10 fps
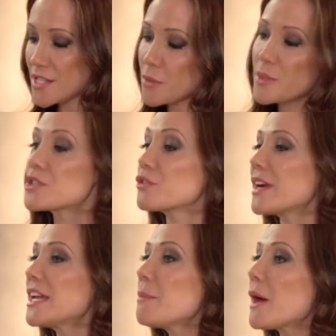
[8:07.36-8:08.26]
So what's
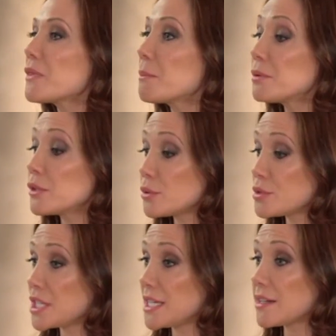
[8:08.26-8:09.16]
great about the blue
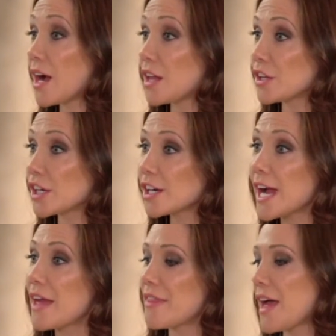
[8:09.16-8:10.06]
jean color
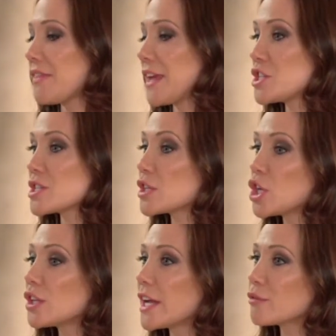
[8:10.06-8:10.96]
and that they just
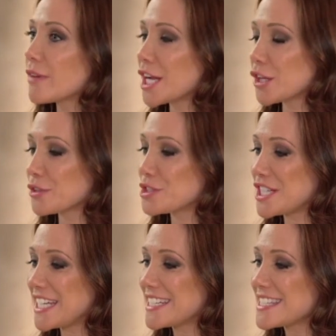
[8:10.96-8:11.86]
look like regular
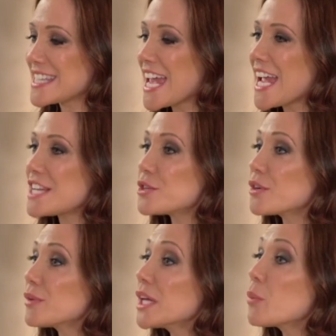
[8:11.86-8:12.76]
jeans is you
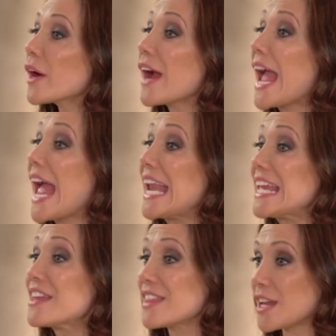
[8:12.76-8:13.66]
can really wear
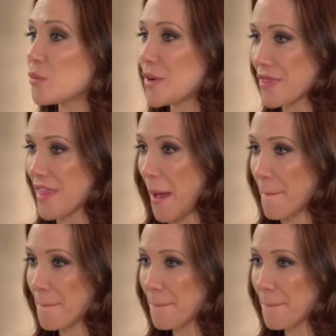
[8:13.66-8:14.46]
anything with them.